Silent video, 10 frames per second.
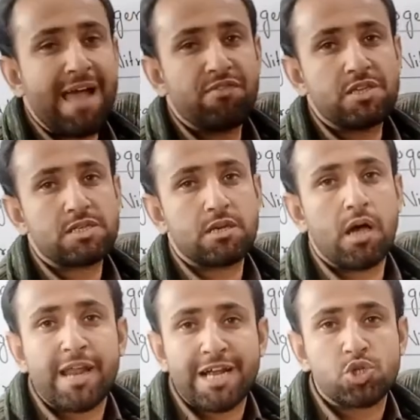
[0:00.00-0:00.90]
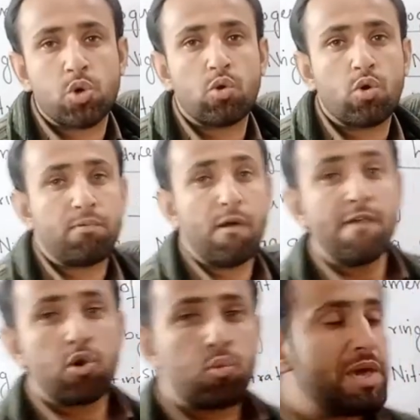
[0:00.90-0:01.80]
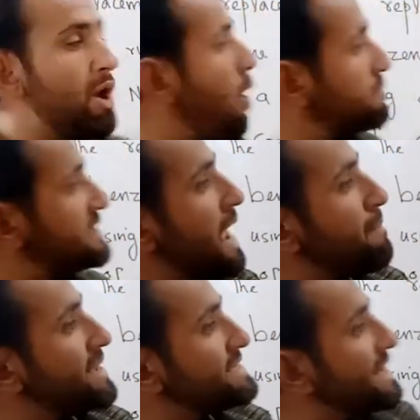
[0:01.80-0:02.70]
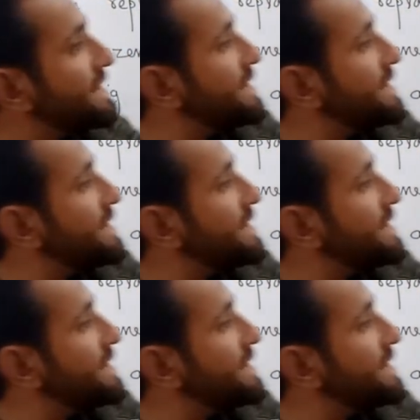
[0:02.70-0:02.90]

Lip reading: this nitro group? We obtain basically